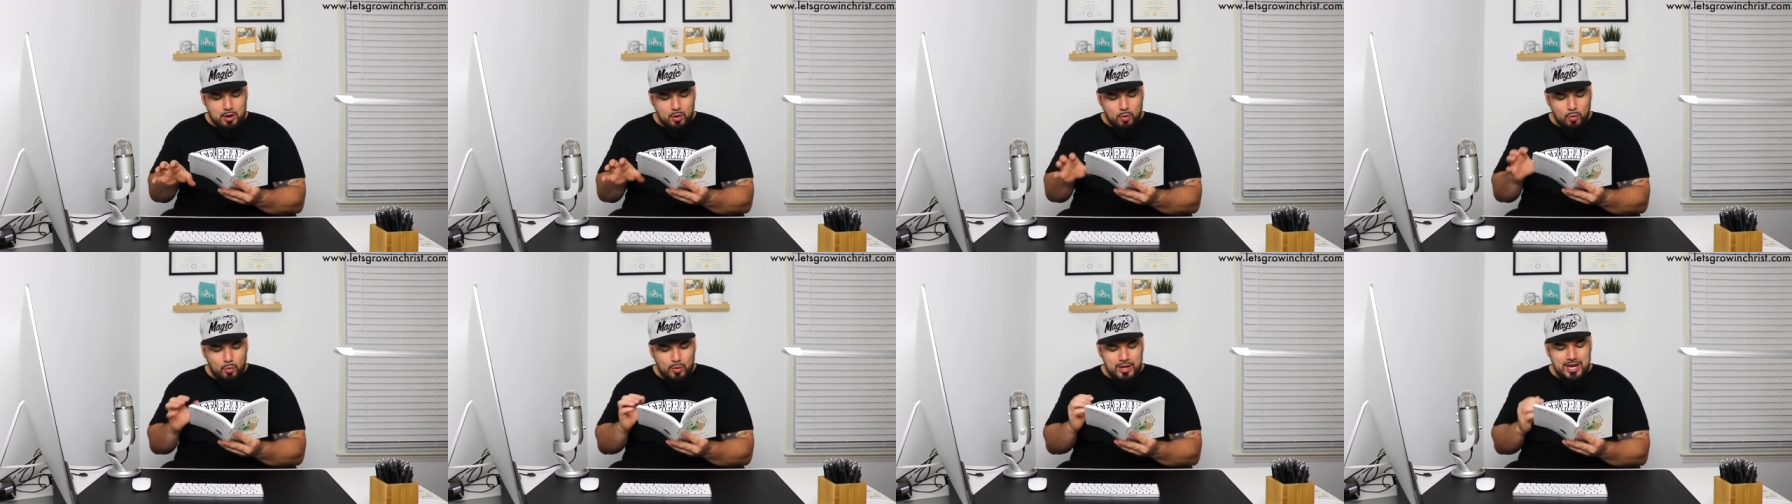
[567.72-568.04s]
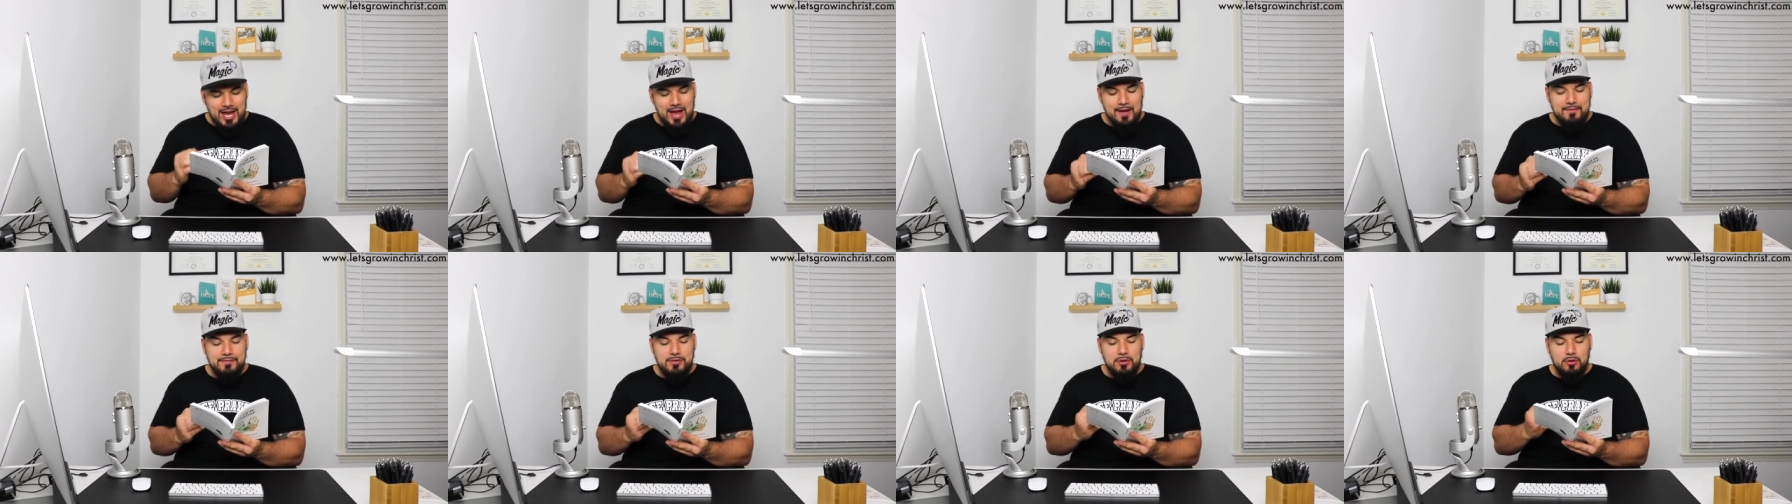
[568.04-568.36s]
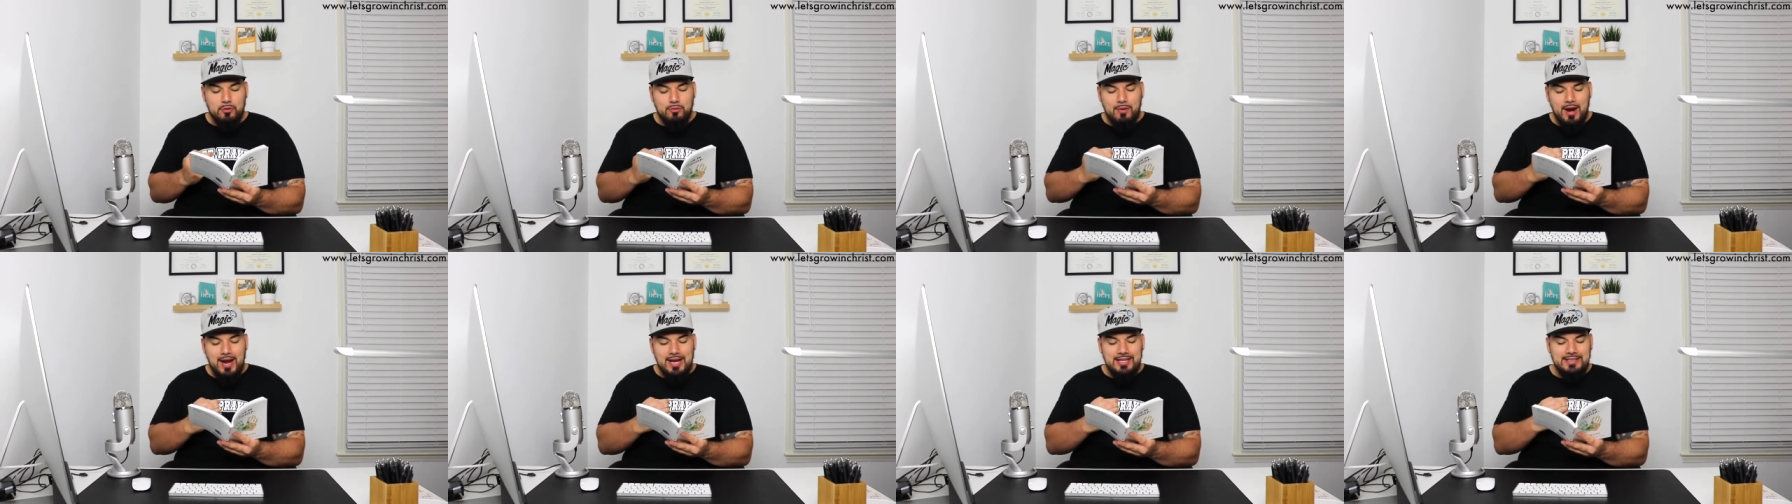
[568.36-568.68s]
we have the
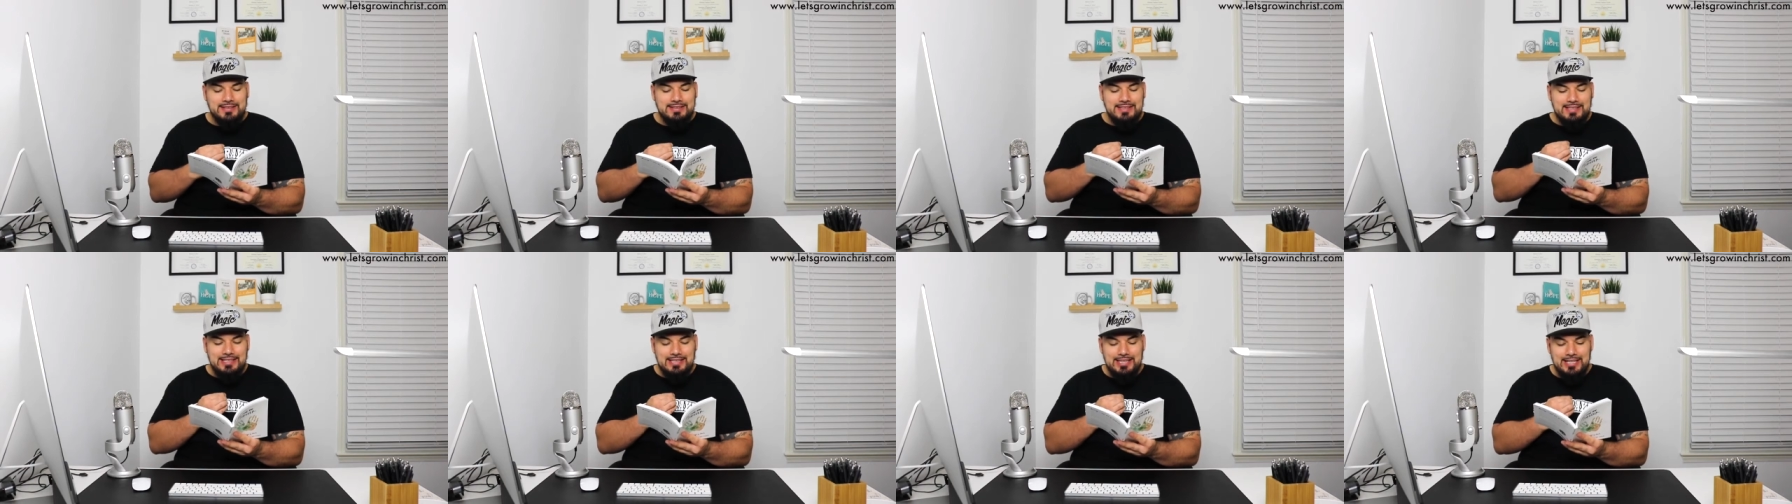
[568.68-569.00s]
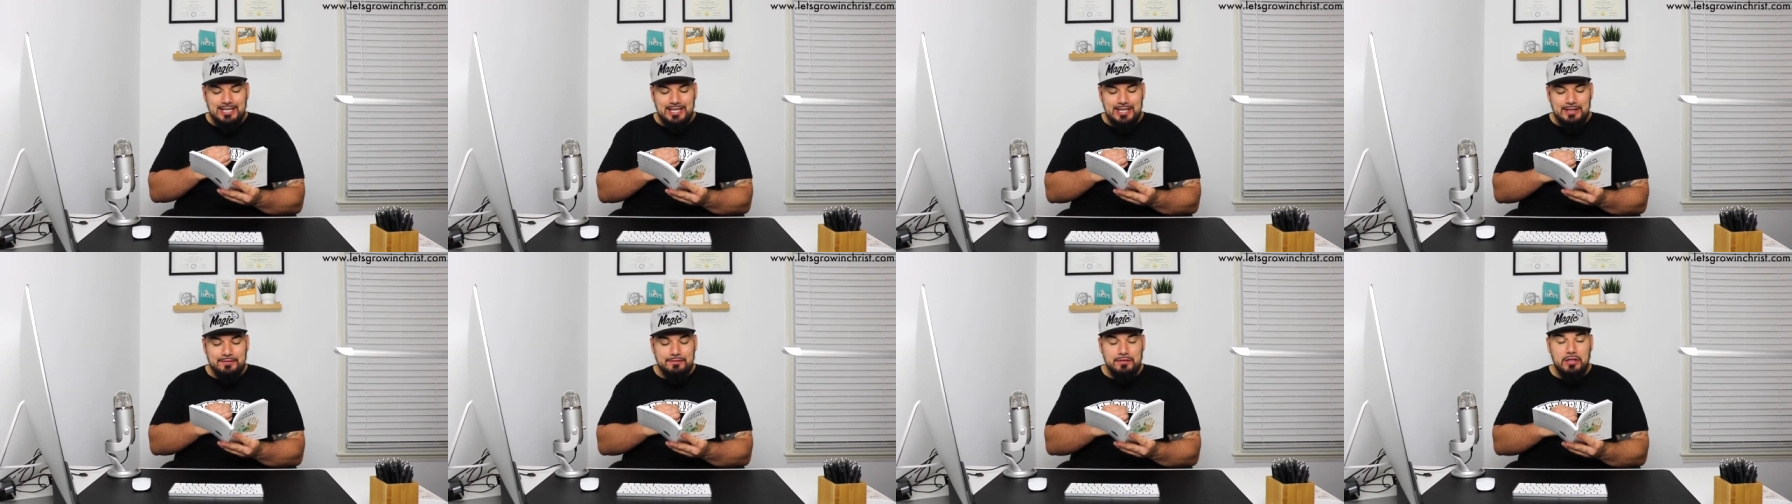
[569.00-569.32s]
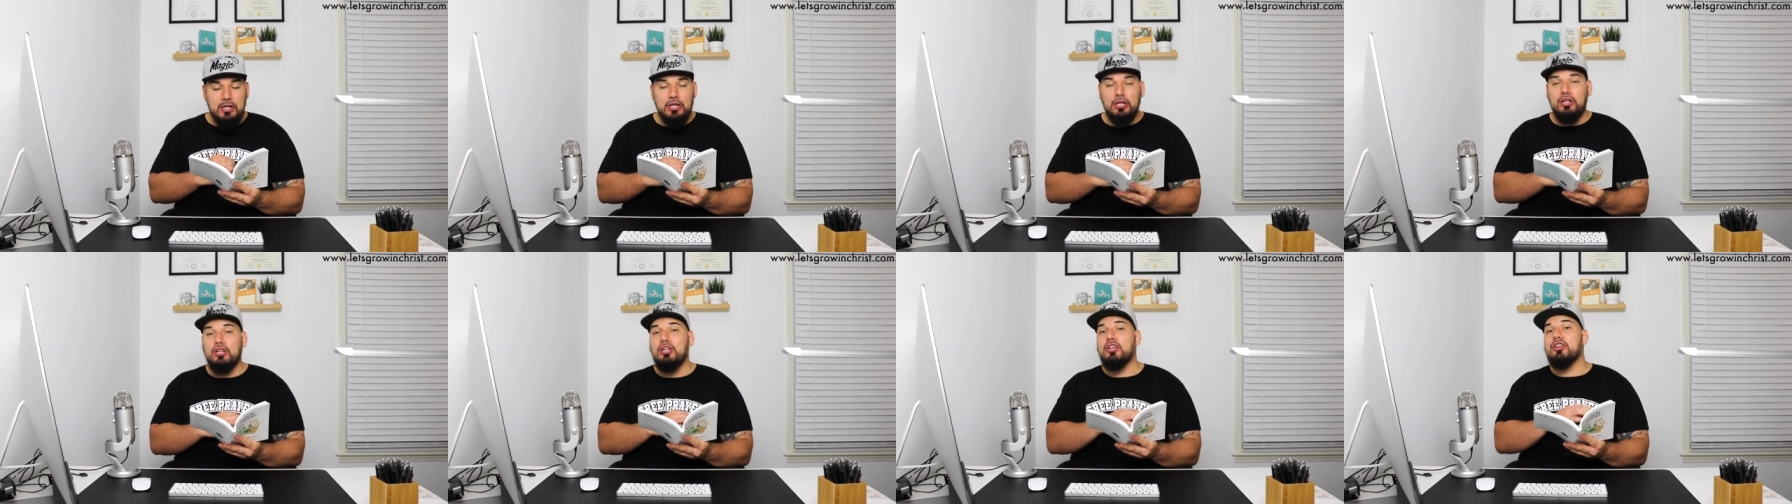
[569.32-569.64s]
right to
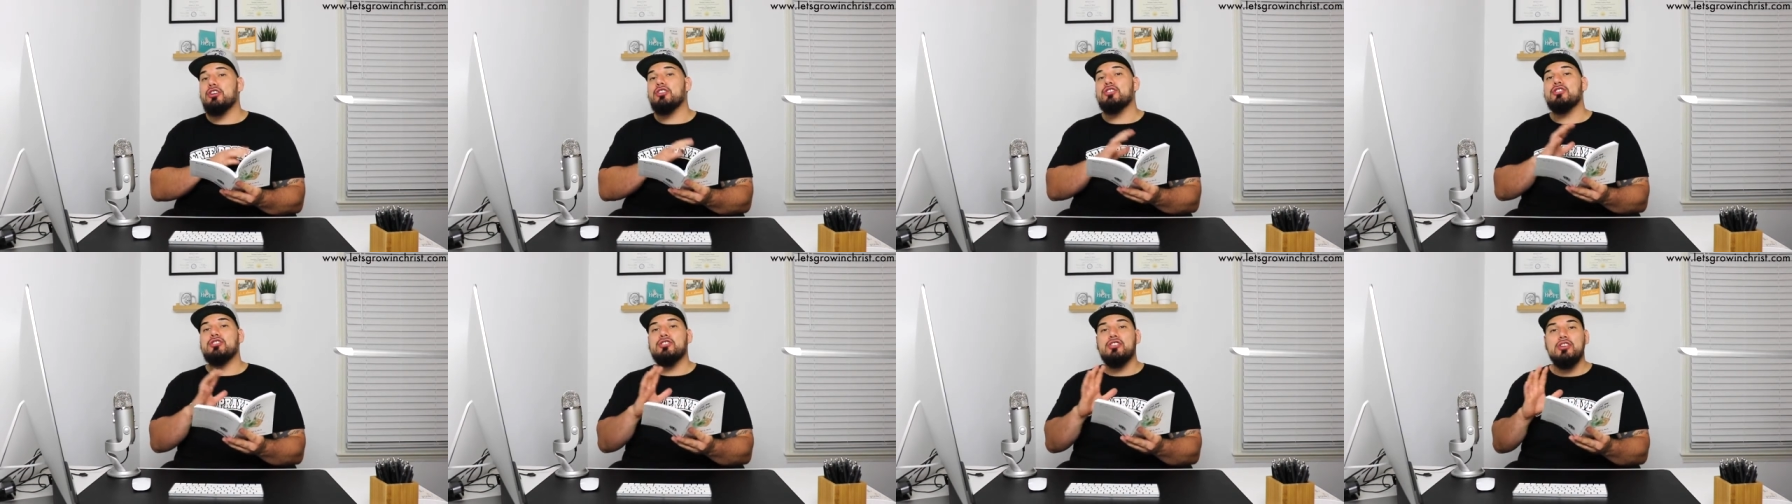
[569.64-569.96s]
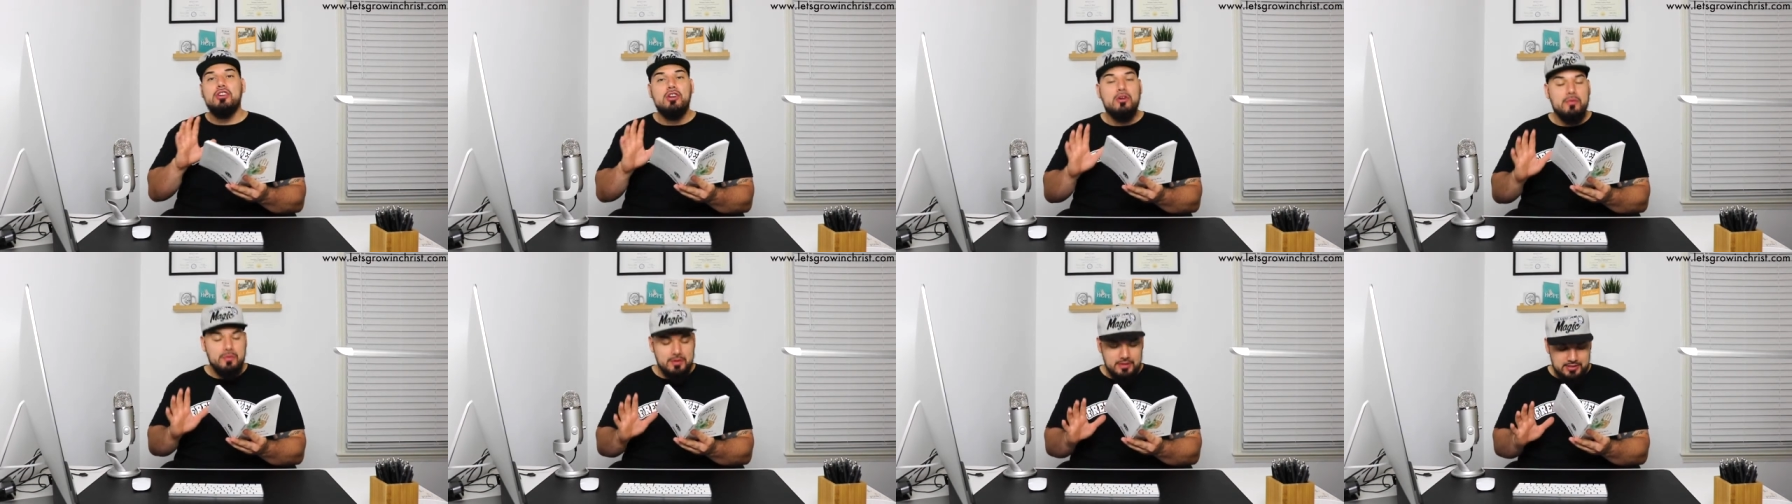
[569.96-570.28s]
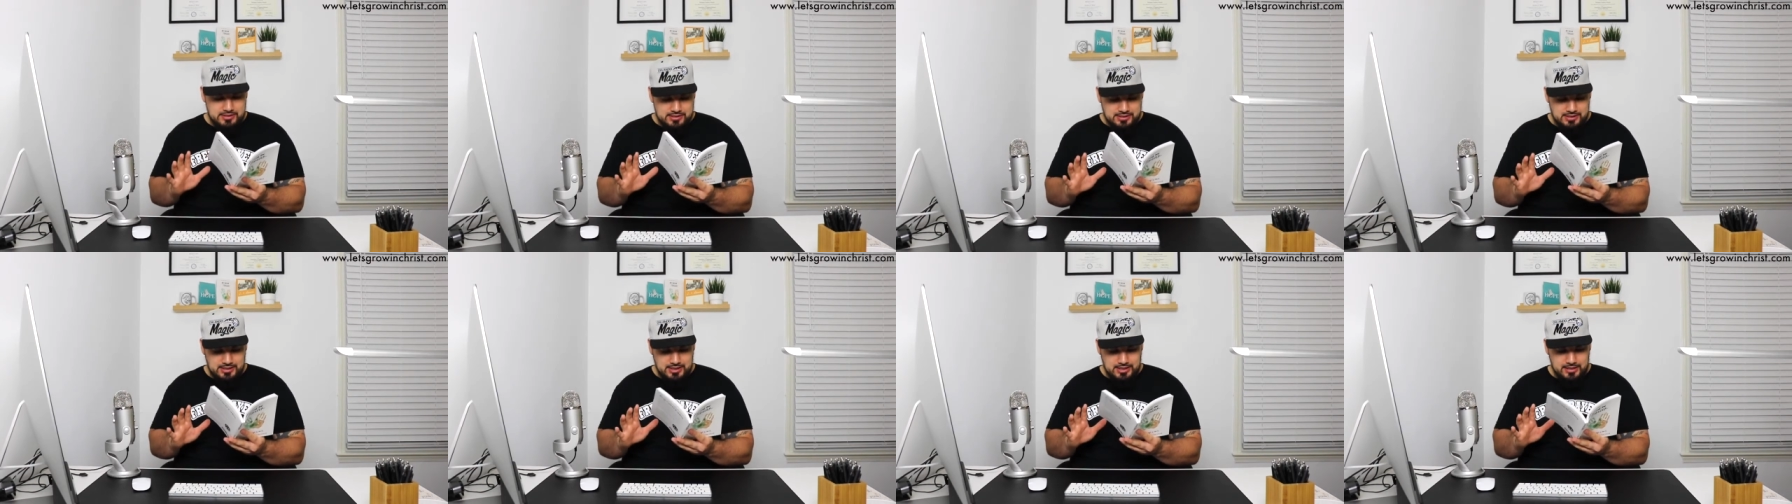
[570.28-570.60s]
live
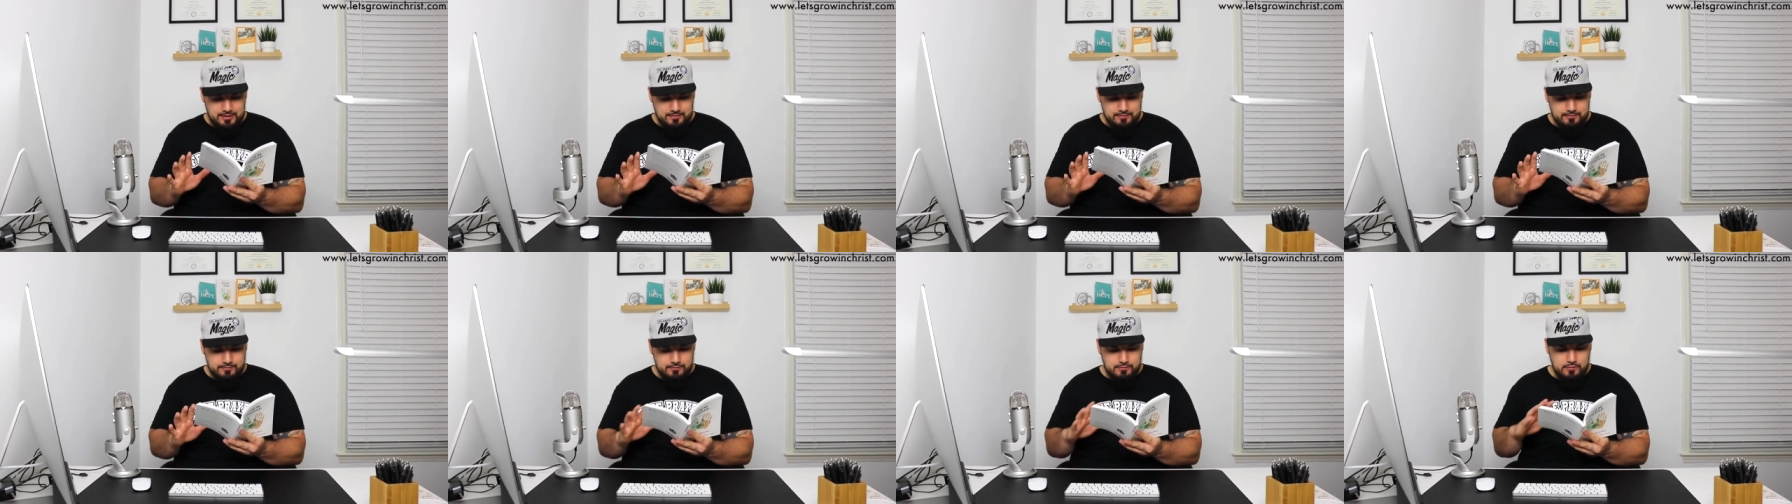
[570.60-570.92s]
luxuriously,